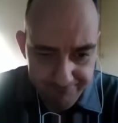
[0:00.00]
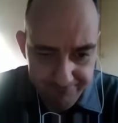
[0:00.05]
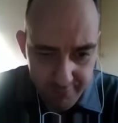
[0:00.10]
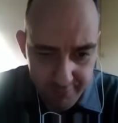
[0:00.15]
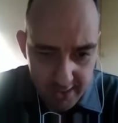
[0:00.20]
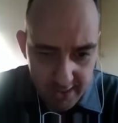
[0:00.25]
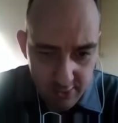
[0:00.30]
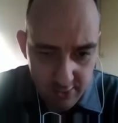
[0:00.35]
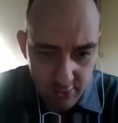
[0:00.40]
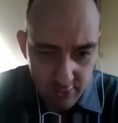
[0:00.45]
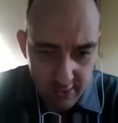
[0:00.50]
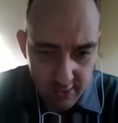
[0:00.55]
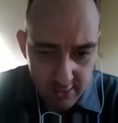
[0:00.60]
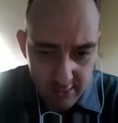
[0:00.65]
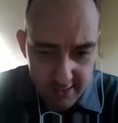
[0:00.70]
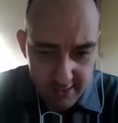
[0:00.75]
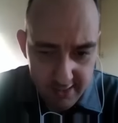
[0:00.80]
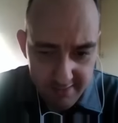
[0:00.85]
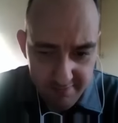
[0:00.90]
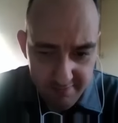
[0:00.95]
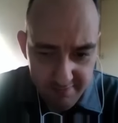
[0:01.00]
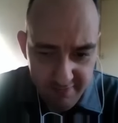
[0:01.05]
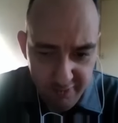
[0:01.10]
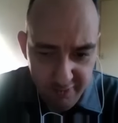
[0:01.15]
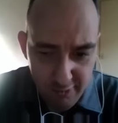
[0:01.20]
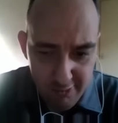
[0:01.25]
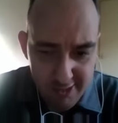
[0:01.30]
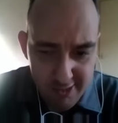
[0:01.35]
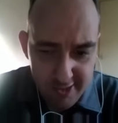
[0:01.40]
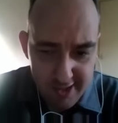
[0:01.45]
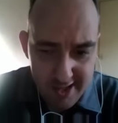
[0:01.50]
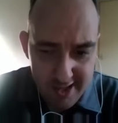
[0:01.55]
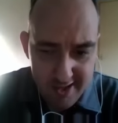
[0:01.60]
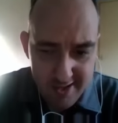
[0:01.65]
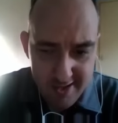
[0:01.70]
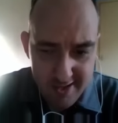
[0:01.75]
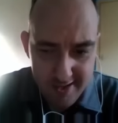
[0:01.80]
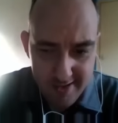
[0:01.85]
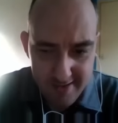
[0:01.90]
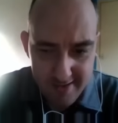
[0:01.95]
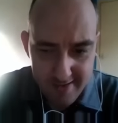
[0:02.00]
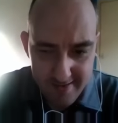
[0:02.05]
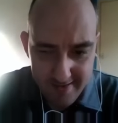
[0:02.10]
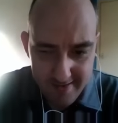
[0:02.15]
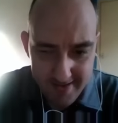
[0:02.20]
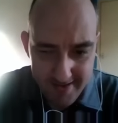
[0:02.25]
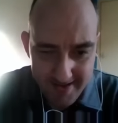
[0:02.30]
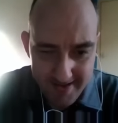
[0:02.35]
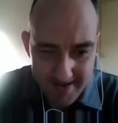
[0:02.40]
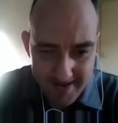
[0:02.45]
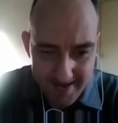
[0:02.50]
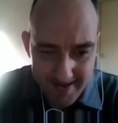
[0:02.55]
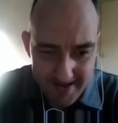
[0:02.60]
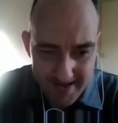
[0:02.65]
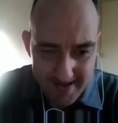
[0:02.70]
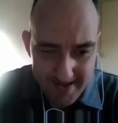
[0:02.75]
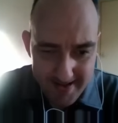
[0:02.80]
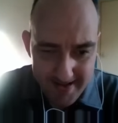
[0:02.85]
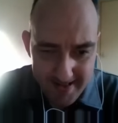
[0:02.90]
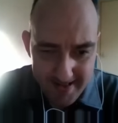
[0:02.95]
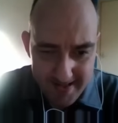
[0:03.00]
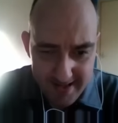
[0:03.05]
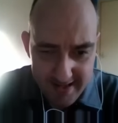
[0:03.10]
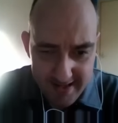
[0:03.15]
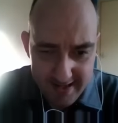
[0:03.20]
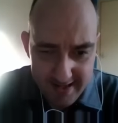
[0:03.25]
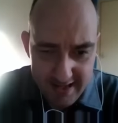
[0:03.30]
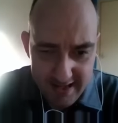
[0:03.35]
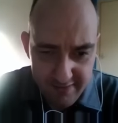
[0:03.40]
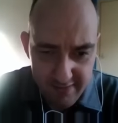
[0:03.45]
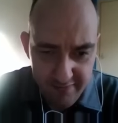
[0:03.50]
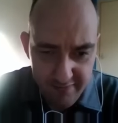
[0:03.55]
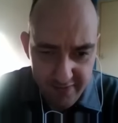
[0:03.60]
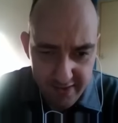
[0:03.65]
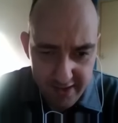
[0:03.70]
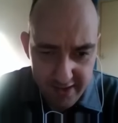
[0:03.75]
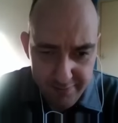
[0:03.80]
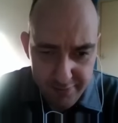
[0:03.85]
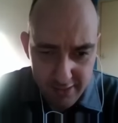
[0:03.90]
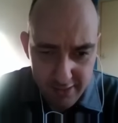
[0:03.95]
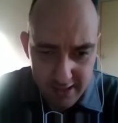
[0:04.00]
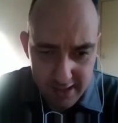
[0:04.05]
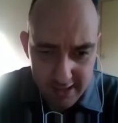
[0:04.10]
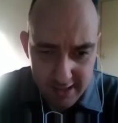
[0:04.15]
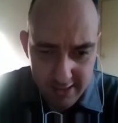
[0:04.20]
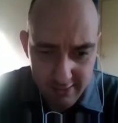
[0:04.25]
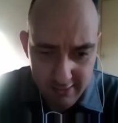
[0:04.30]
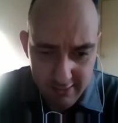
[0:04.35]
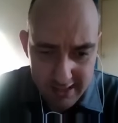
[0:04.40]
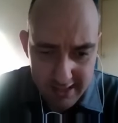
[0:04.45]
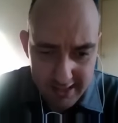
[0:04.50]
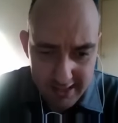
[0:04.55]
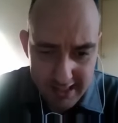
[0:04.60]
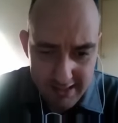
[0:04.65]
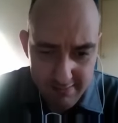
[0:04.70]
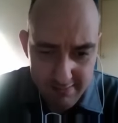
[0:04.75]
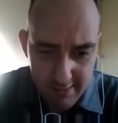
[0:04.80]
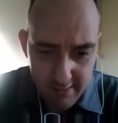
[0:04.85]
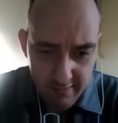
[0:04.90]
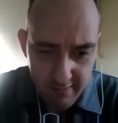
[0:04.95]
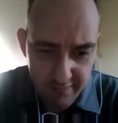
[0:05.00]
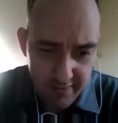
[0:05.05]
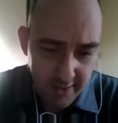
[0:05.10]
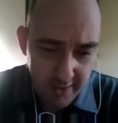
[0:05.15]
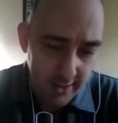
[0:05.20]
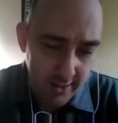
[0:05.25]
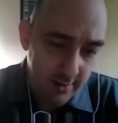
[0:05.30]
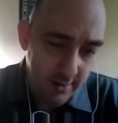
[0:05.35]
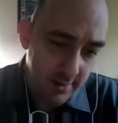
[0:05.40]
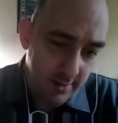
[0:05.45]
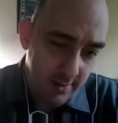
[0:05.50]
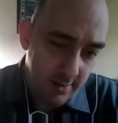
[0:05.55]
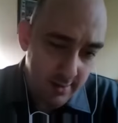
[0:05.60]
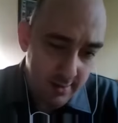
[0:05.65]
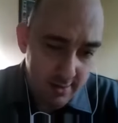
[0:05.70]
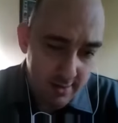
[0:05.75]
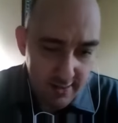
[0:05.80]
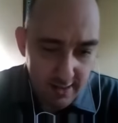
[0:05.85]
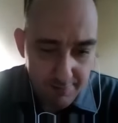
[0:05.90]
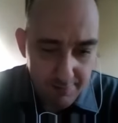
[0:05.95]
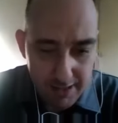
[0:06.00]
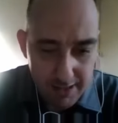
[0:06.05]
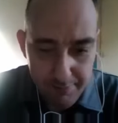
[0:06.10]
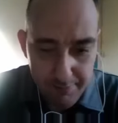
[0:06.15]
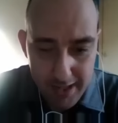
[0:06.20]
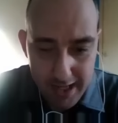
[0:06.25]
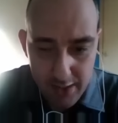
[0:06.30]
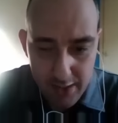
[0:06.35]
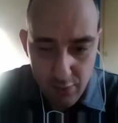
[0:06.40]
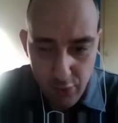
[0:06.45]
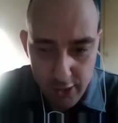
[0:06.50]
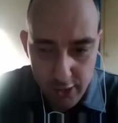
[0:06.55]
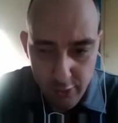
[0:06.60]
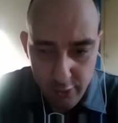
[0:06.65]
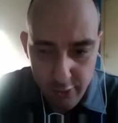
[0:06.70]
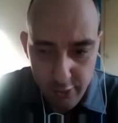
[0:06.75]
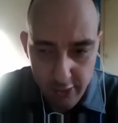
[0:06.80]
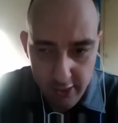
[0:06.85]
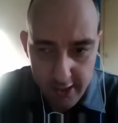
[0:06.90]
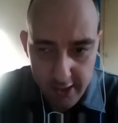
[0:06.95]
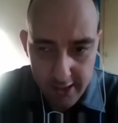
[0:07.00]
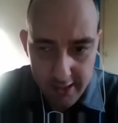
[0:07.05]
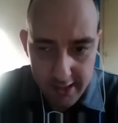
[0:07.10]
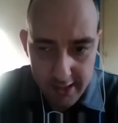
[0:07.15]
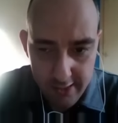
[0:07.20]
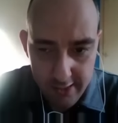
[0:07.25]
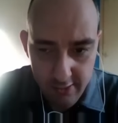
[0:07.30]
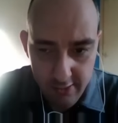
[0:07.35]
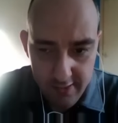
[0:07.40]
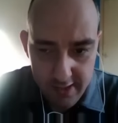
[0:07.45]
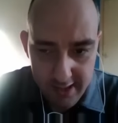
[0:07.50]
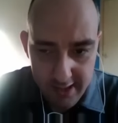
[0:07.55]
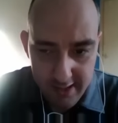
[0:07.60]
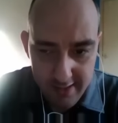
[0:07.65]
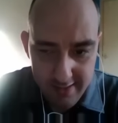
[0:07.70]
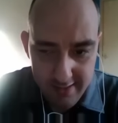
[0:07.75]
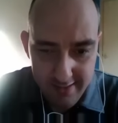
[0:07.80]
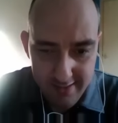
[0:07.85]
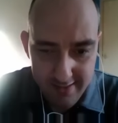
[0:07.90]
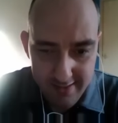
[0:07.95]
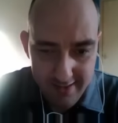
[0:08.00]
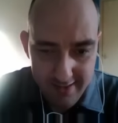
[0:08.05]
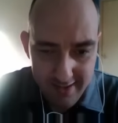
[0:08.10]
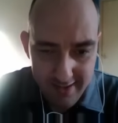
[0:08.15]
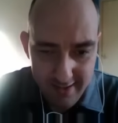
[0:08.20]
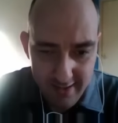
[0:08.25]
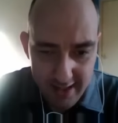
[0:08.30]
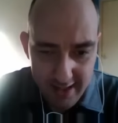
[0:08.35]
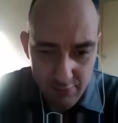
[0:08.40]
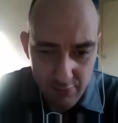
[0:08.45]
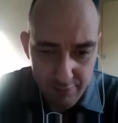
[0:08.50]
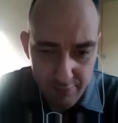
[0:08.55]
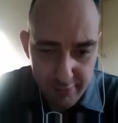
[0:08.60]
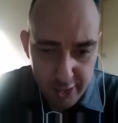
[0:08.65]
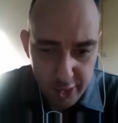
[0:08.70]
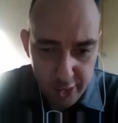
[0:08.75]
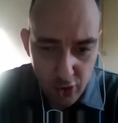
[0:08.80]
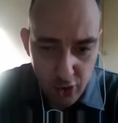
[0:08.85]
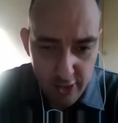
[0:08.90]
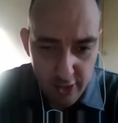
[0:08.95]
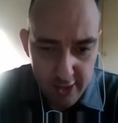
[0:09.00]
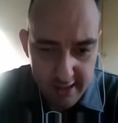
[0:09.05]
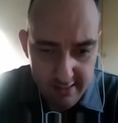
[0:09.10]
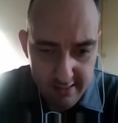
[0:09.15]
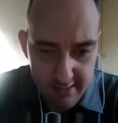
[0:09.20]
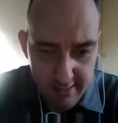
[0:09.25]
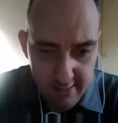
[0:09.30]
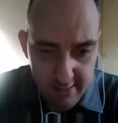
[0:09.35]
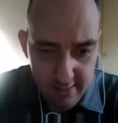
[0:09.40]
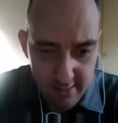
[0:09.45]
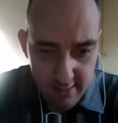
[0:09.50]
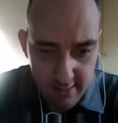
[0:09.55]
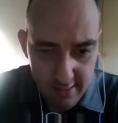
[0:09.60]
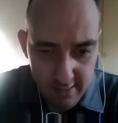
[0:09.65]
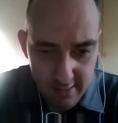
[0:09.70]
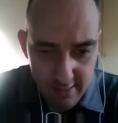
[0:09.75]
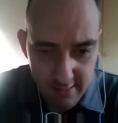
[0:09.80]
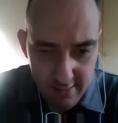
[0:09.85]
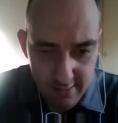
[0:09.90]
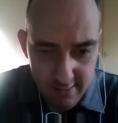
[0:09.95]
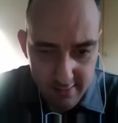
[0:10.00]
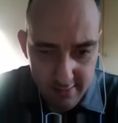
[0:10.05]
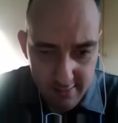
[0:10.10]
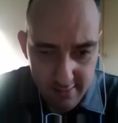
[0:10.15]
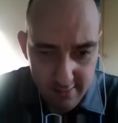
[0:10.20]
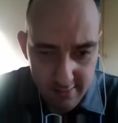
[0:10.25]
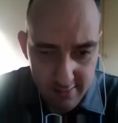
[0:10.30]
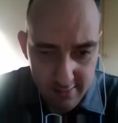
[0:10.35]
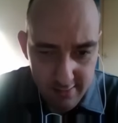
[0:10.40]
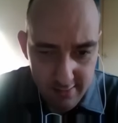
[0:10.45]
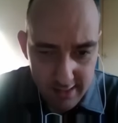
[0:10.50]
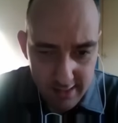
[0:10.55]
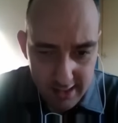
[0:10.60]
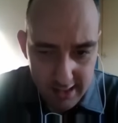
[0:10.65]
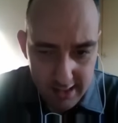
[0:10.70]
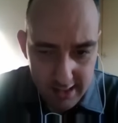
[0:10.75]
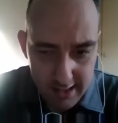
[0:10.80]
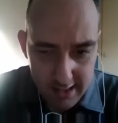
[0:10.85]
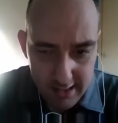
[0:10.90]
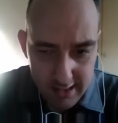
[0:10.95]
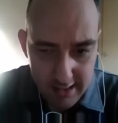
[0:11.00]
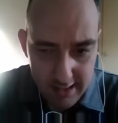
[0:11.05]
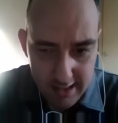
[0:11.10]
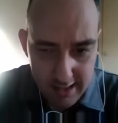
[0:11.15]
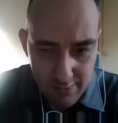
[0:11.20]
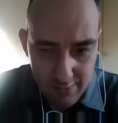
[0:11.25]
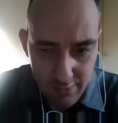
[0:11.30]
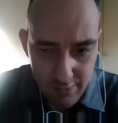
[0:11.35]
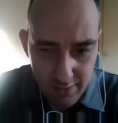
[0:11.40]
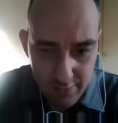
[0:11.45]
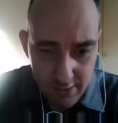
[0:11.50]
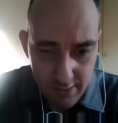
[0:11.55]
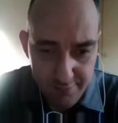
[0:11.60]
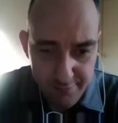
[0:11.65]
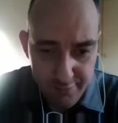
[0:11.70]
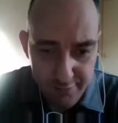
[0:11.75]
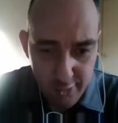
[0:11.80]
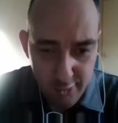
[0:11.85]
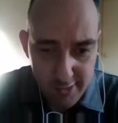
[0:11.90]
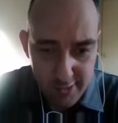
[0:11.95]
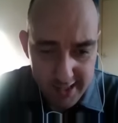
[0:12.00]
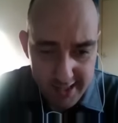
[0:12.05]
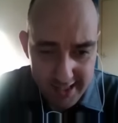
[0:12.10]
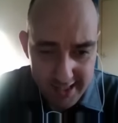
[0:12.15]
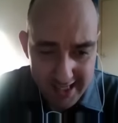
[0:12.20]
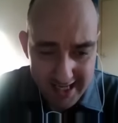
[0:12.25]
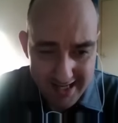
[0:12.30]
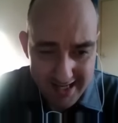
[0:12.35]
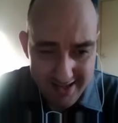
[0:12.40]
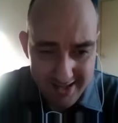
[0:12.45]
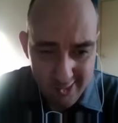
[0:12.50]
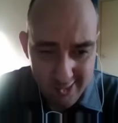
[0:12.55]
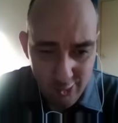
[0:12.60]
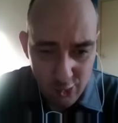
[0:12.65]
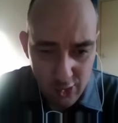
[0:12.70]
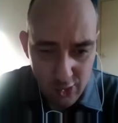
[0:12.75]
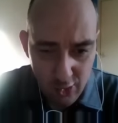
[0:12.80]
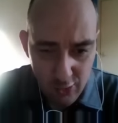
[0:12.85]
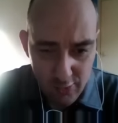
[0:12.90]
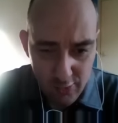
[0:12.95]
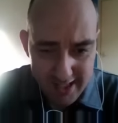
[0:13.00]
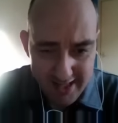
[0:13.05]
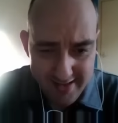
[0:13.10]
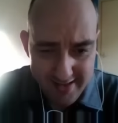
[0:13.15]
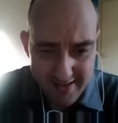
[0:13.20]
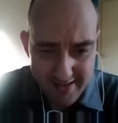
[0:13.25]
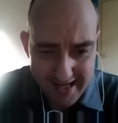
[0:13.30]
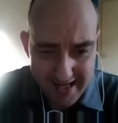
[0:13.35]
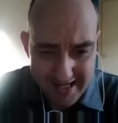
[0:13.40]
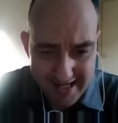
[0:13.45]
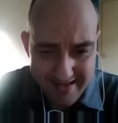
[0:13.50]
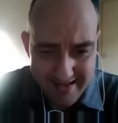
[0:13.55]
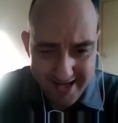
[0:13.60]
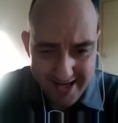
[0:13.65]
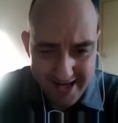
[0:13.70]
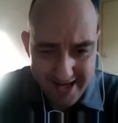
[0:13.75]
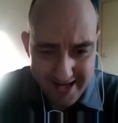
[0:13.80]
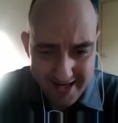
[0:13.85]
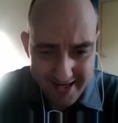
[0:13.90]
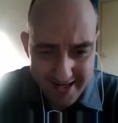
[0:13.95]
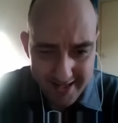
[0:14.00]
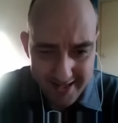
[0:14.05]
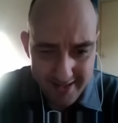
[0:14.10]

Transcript: you know, you, folks like this, they're, they're, they're no different for the political end games of the, the big bad world out there. You know, they, they won't be tolerated uh, and we will oppose any so-called internet tyranny.